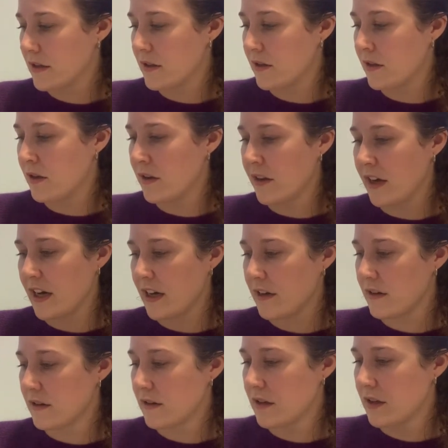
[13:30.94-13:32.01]
All that.
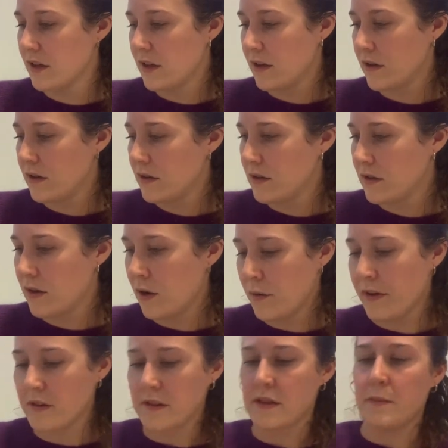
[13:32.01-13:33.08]
Oh,
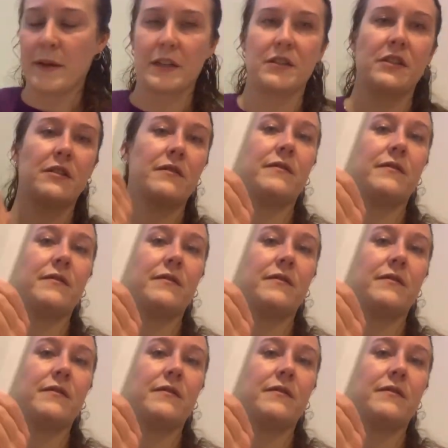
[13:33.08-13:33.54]
there's the picture.